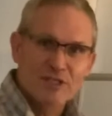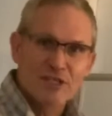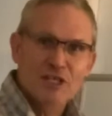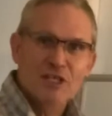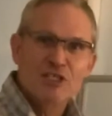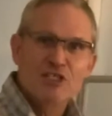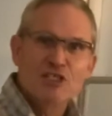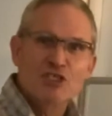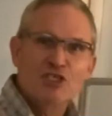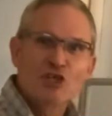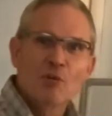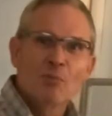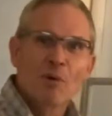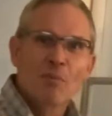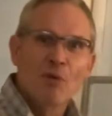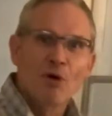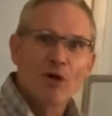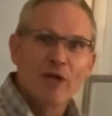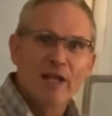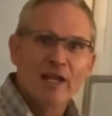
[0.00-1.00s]
a
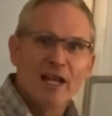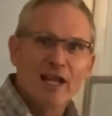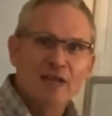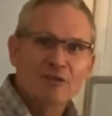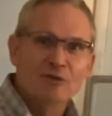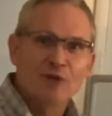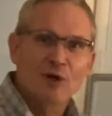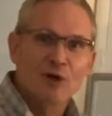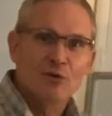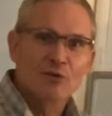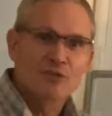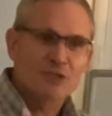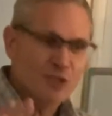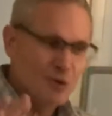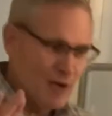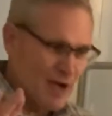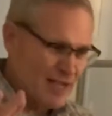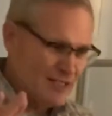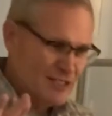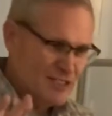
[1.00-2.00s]
consumable electrode. So
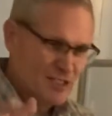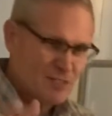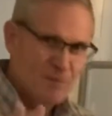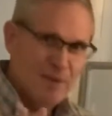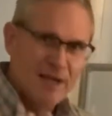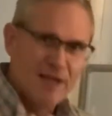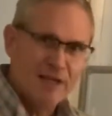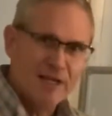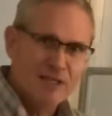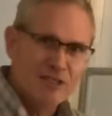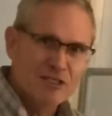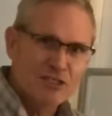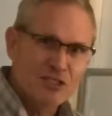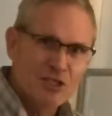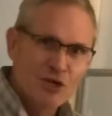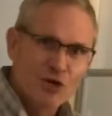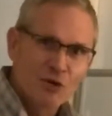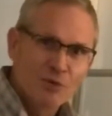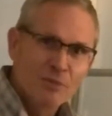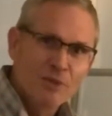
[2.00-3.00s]
as it's being
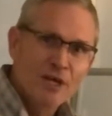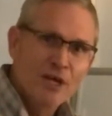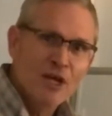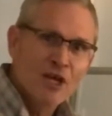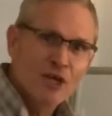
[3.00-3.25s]
consumed,